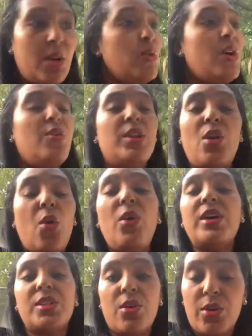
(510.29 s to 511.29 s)
We don't know
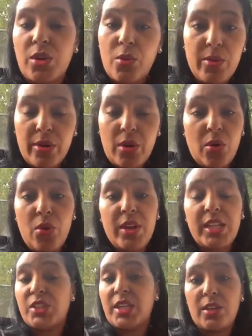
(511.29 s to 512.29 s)
what's going on. We don't know who
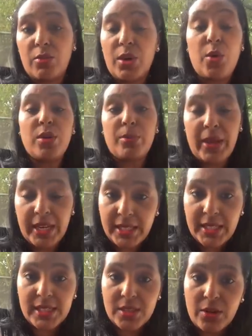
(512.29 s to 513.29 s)
he cheated with, who the
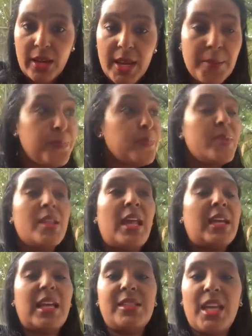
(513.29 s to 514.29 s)
Becky is, okay?
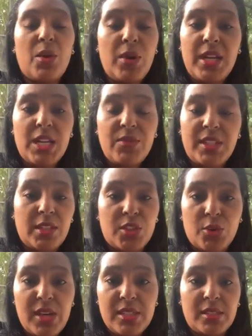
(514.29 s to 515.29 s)
Like I said, we didn't even see the
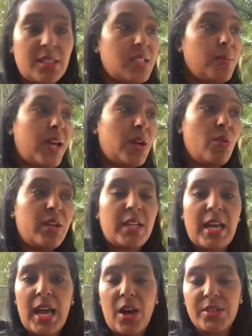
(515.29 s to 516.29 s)
twins until somebody went in
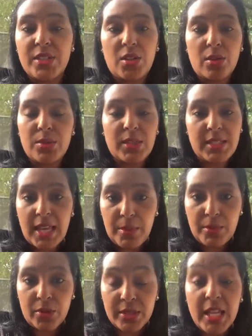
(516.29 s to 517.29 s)
the house and sold them to the
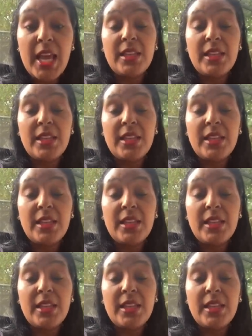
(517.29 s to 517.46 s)
tabloids.